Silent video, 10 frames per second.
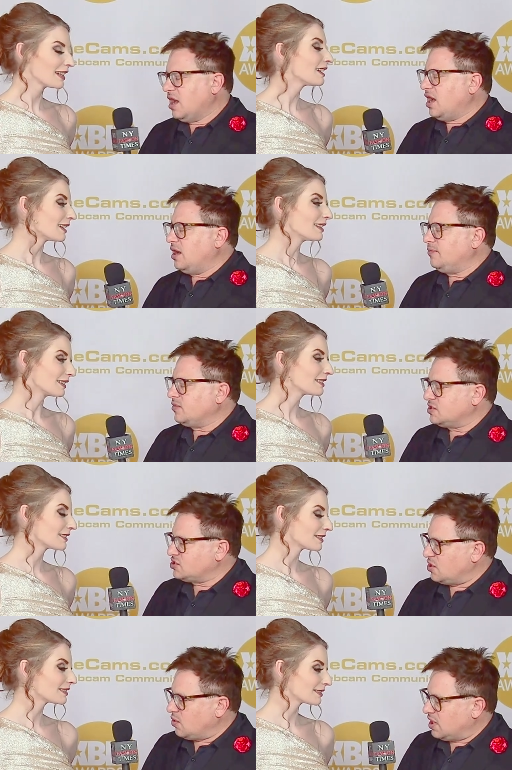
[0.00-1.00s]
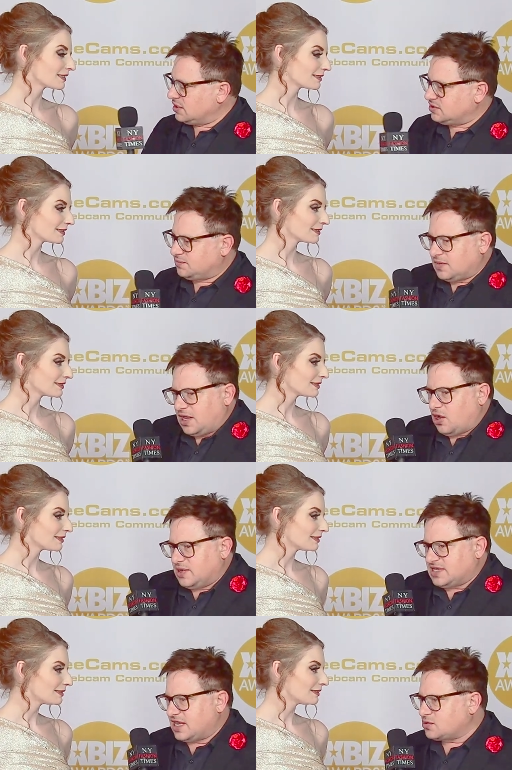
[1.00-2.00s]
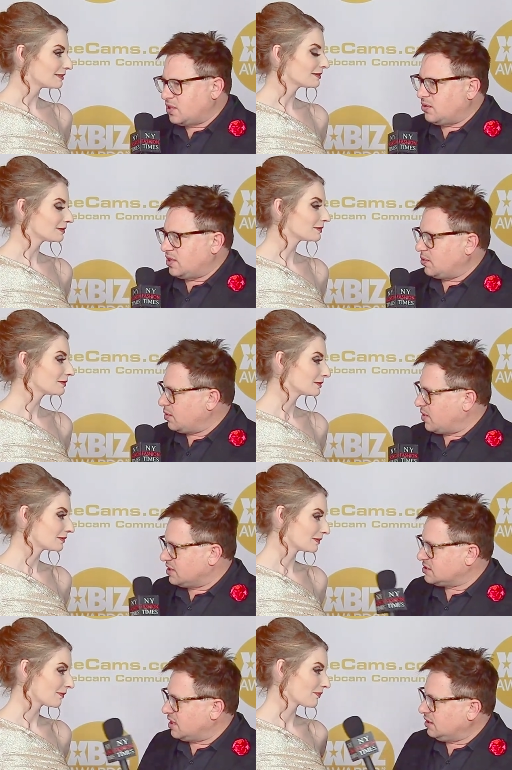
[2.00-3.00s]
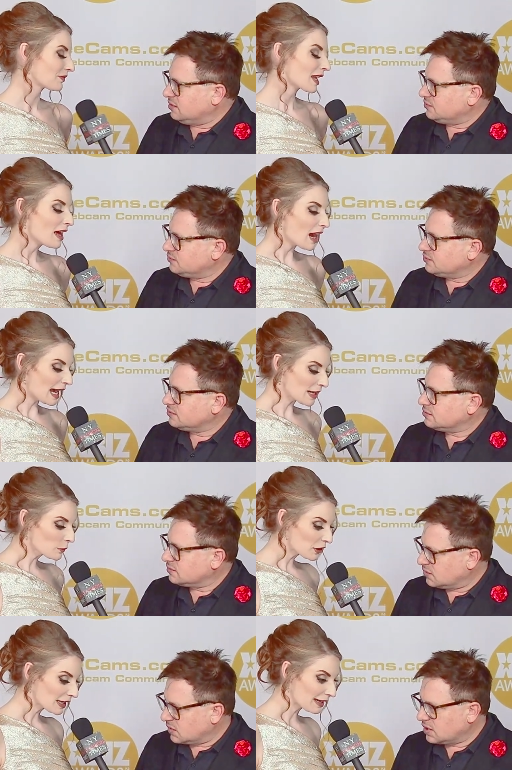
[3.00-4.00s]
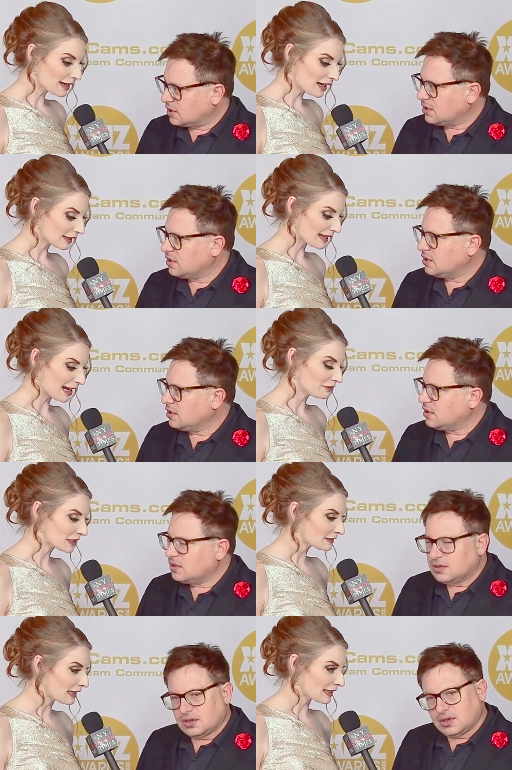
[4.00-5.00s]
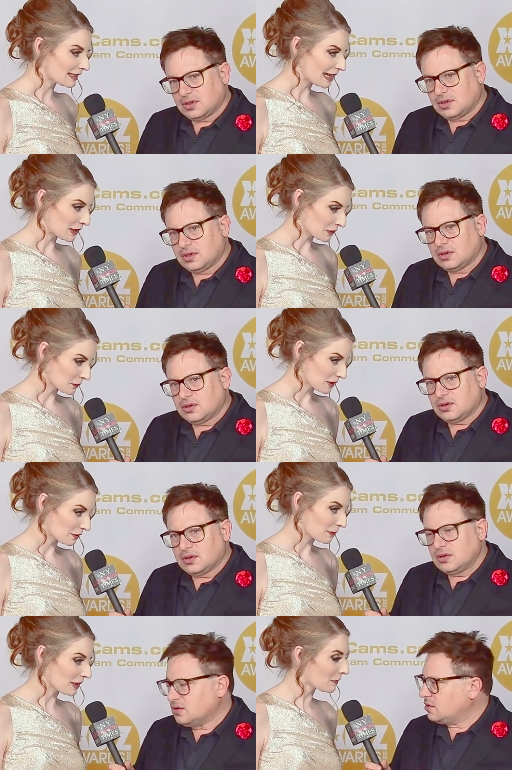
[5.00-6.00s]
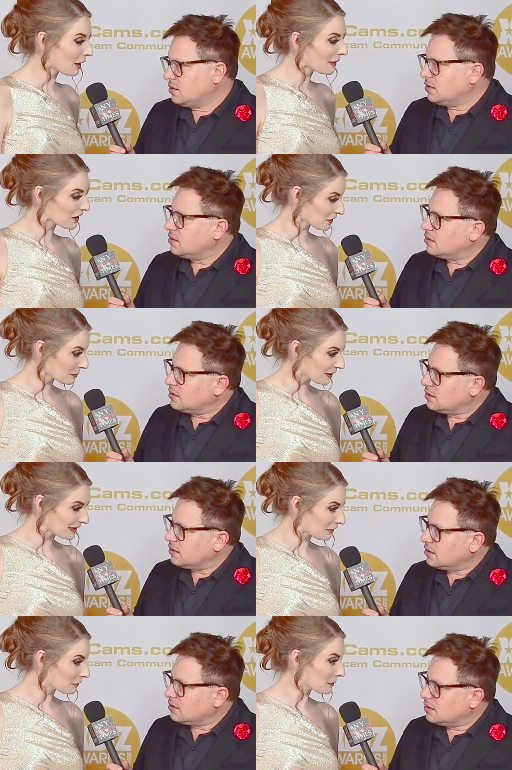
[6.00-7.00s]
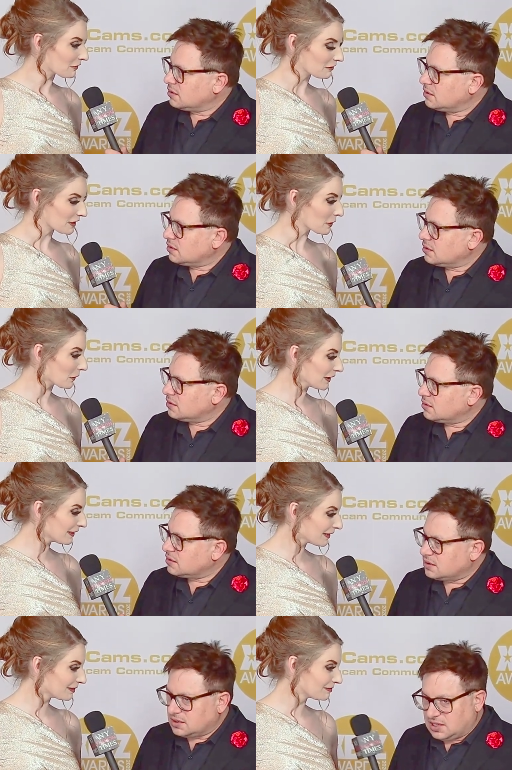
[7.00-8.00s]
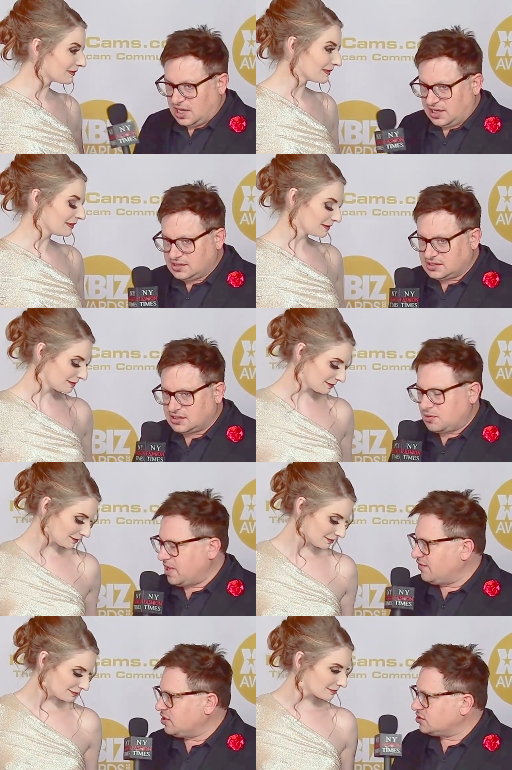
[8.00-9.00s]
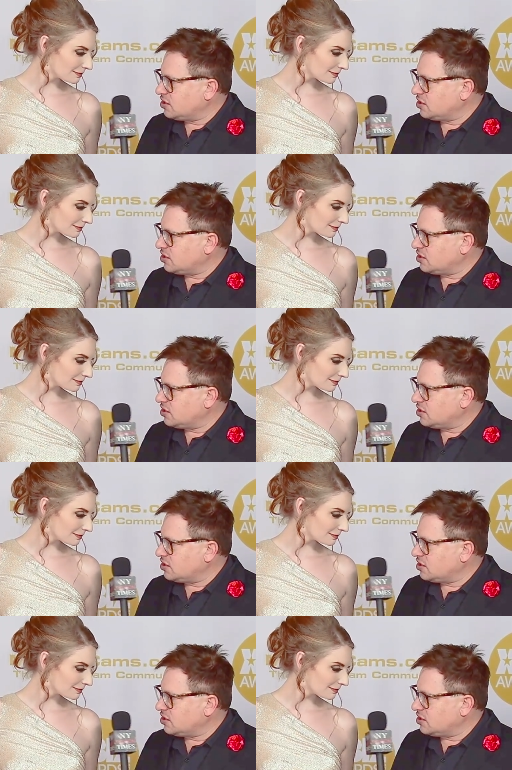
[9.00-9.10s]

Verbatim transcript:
Speaker 1: Um, so uh, I always ask, what, what are we wearing tonight?
Speaker 2: I am wearing a Calvin Klein gown, which my mom actually picked out for me for the awards.
Speaker 1: Nice. Could we have a little